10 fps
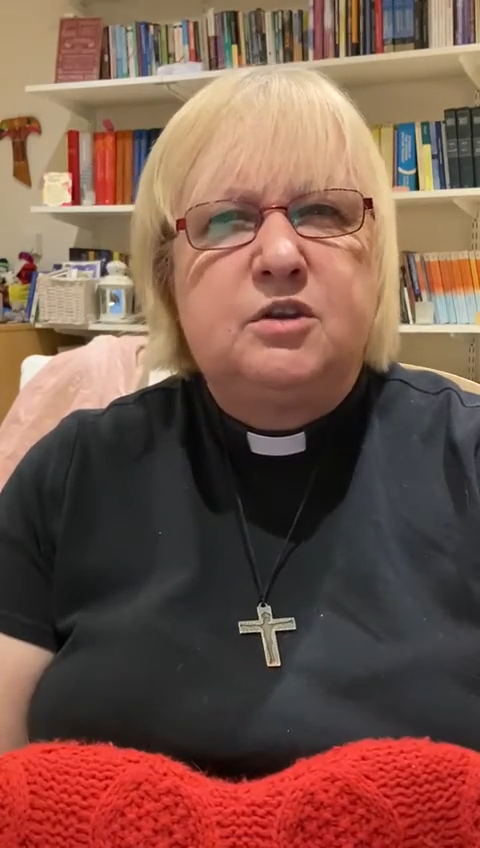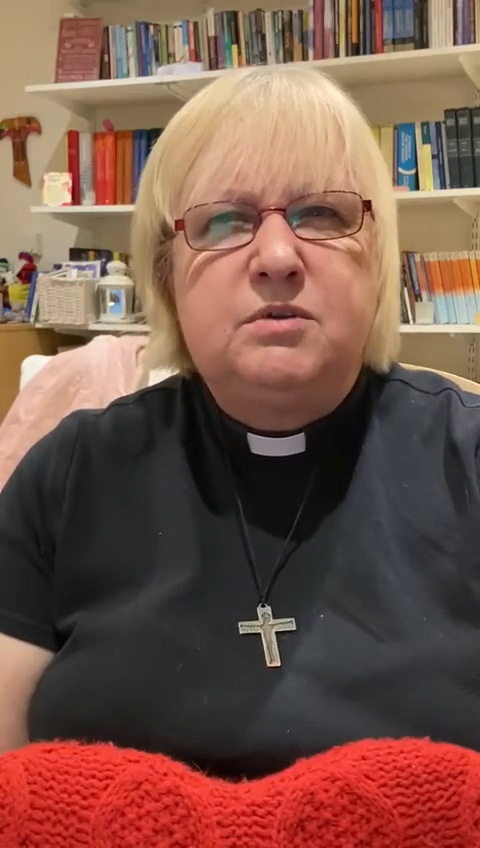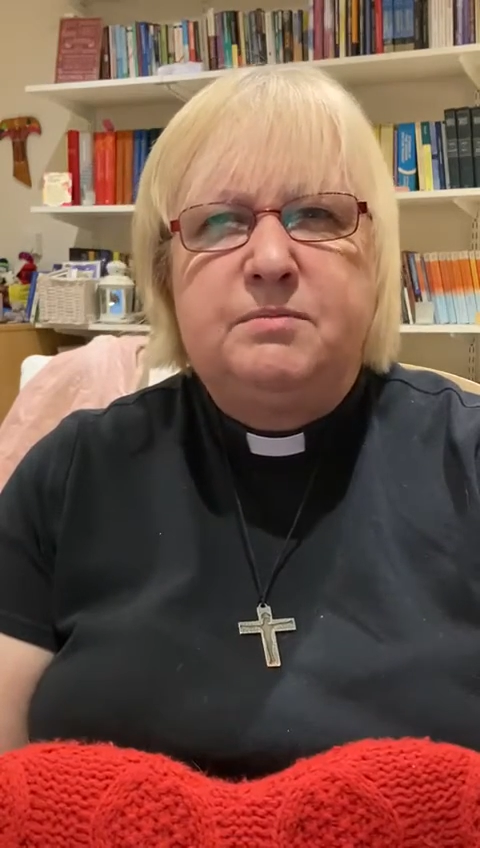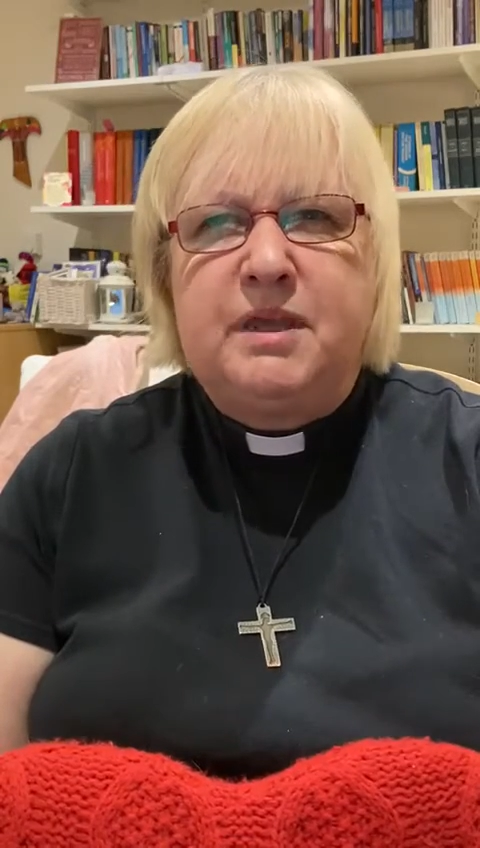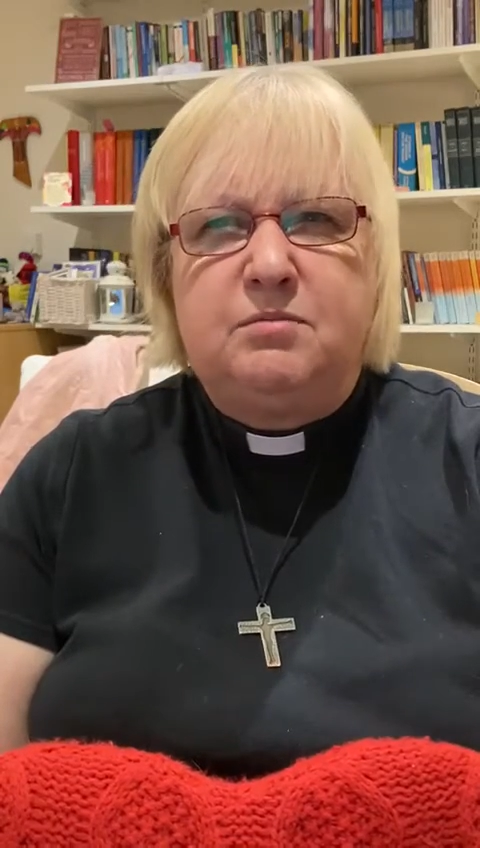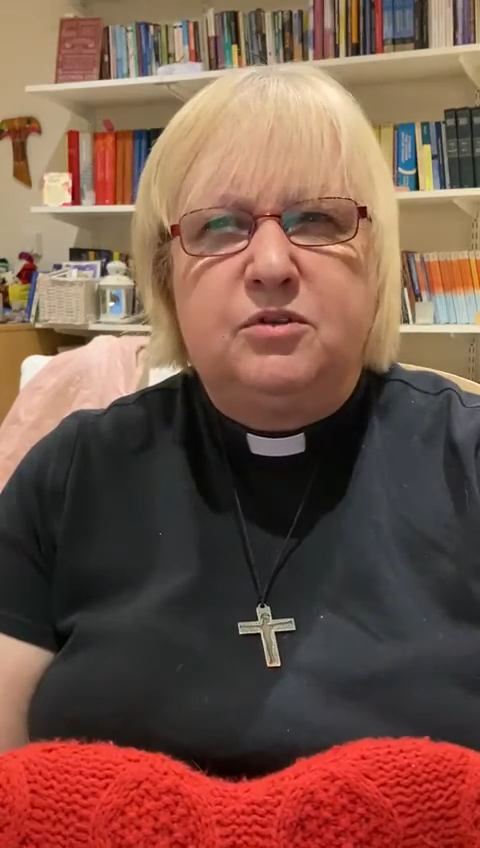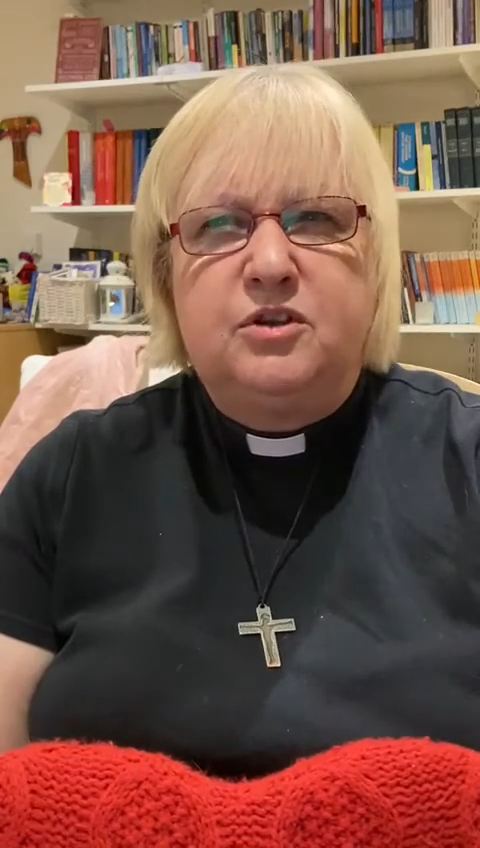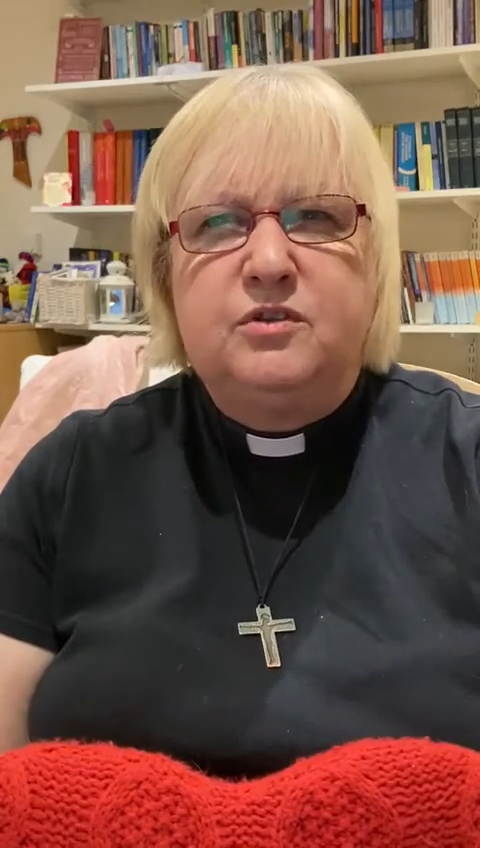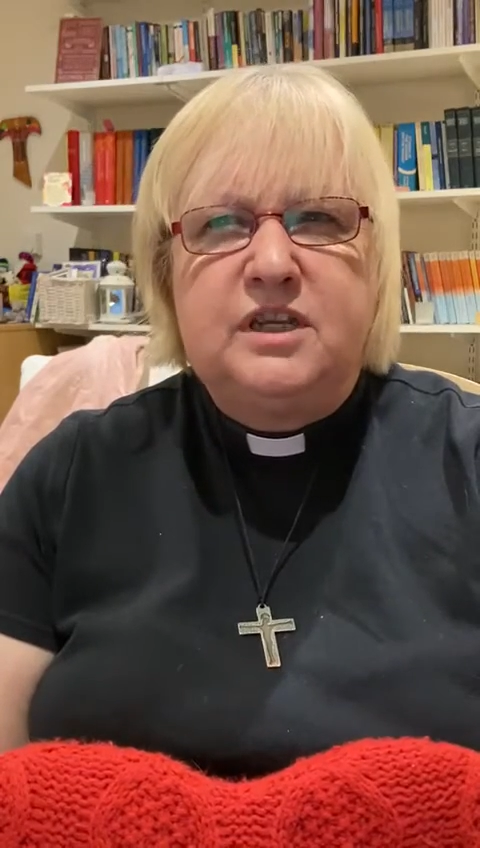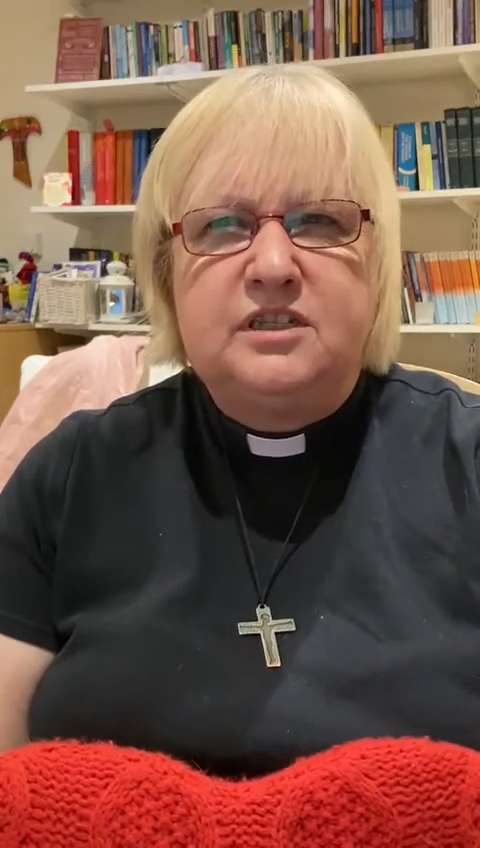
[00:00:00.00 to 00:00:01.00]
many people who
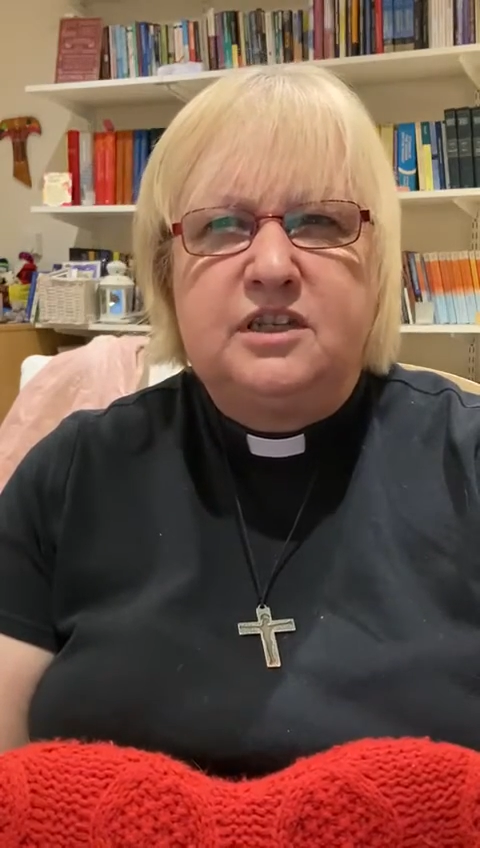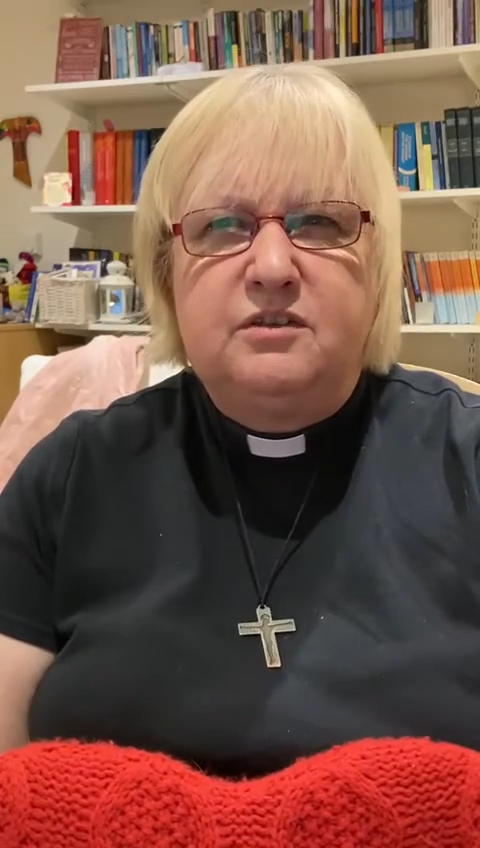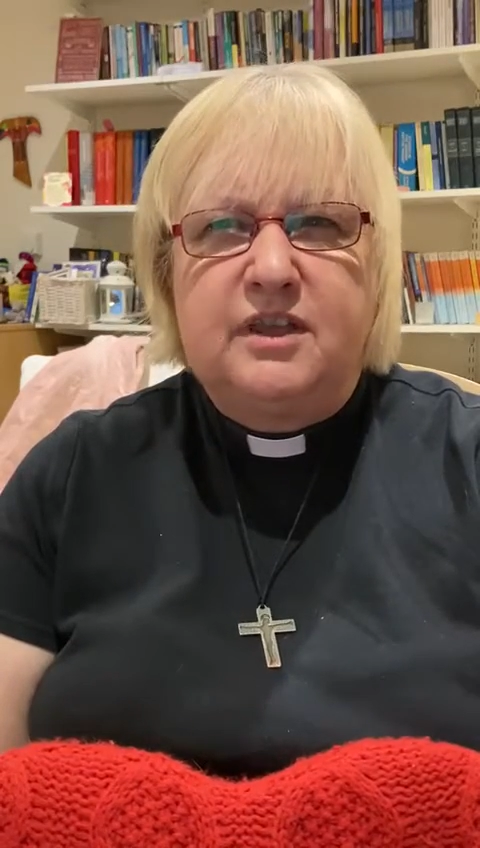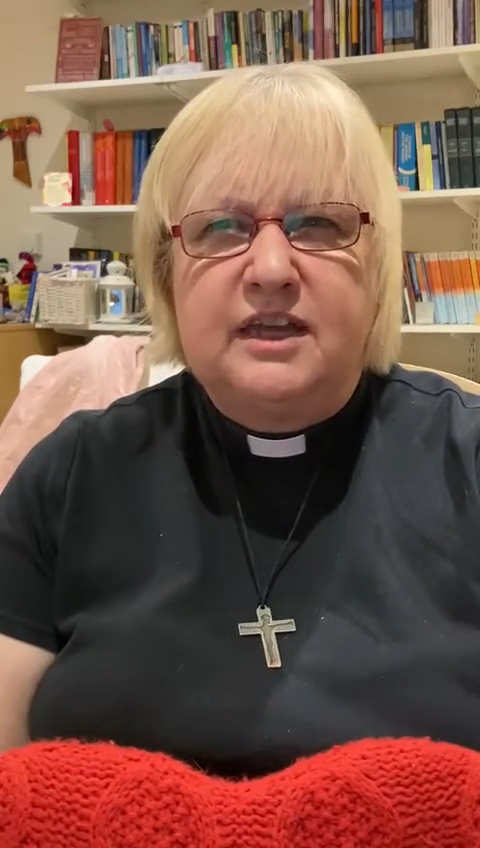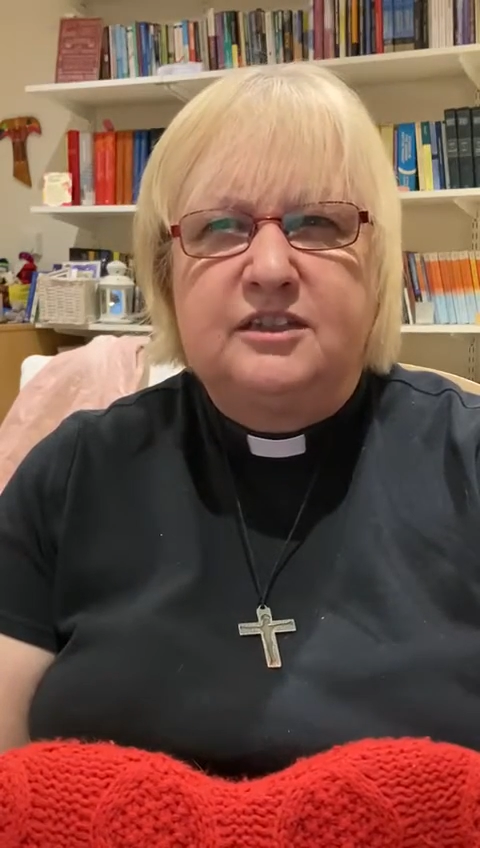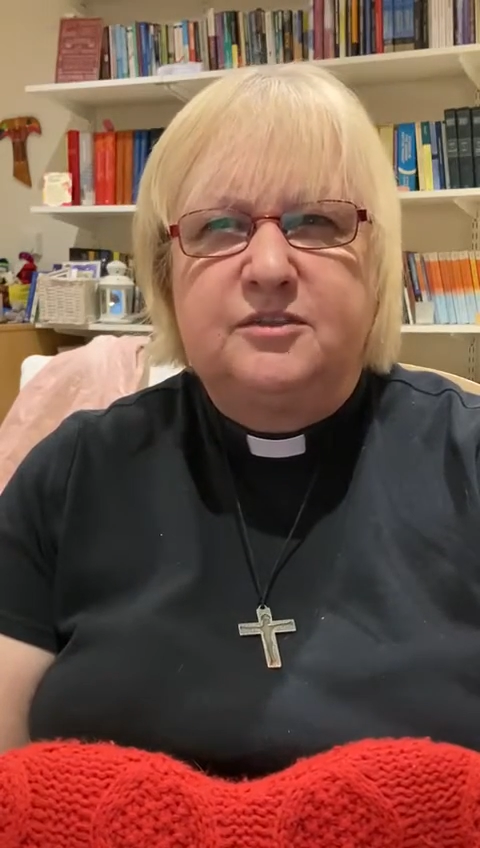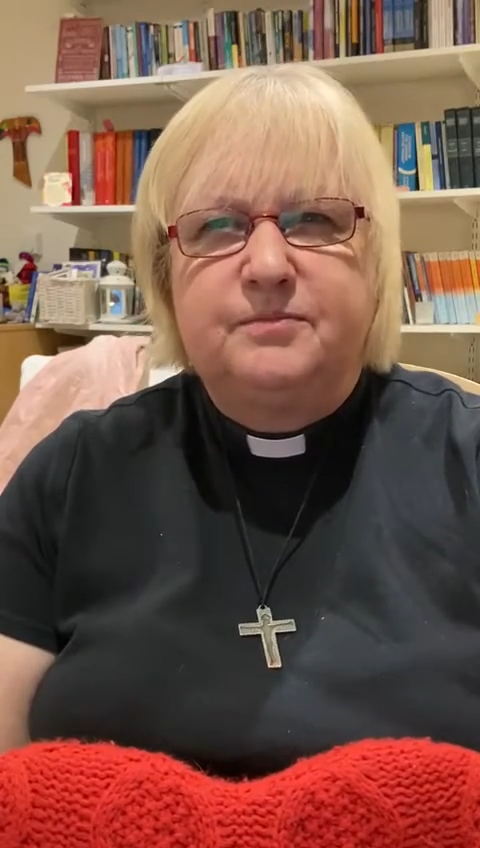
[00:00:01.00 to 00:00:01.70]
need to know that.